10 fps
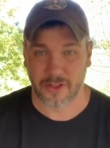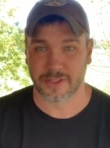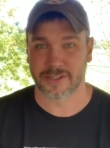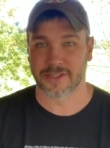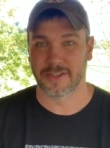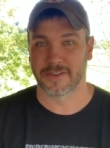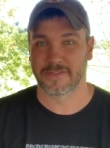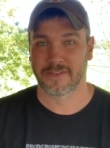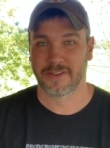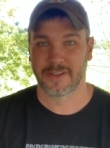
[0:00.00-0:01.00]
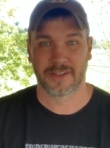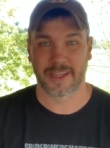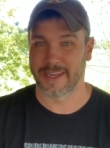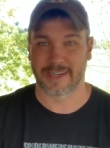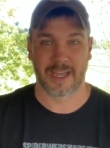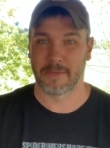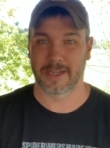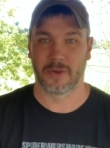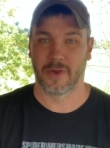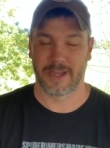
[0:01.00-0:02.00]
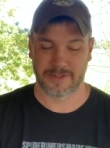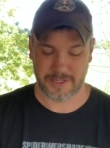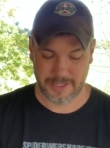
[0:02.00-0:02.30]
this stuff anytime I go out.